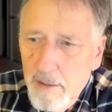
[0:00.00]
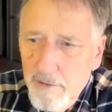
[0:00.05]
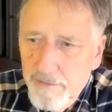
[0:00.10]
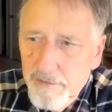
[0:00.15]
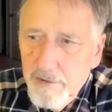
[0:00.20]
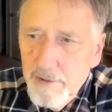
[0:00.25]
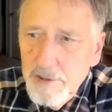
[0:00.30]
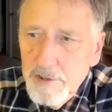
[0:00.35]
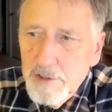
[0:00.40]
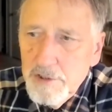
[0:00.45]

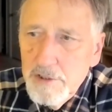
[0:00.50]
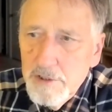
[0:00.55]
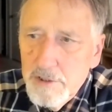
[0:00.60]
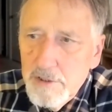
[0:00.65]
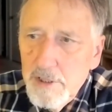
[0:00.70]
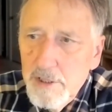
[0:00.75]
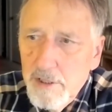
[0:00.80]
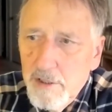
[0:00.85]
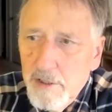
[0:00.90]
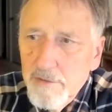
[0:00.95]
For
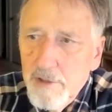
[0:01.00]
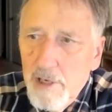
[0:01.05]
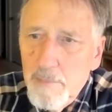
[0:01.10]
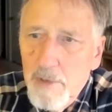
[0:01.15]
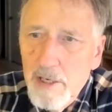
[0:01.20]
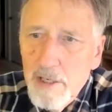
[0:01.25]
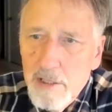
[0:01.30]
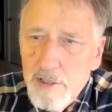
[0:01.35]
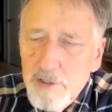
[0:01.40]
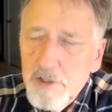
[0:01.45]
instance,
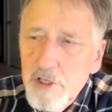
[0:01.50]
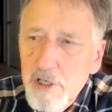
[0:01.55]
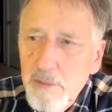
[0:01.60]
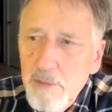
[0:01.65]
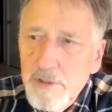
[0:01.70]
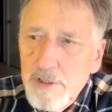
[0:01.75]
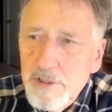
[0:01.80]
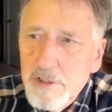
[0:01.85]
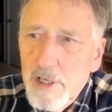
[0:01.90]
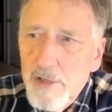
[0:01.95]
among us
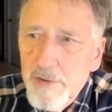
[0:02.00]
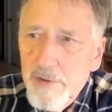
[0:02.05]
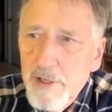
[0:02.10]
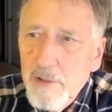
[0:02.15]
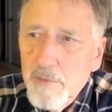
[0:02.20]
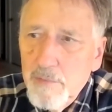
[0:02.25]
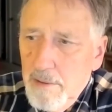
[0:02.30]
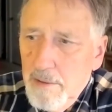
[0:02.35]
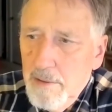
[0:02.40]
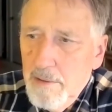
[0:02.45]
humans, I think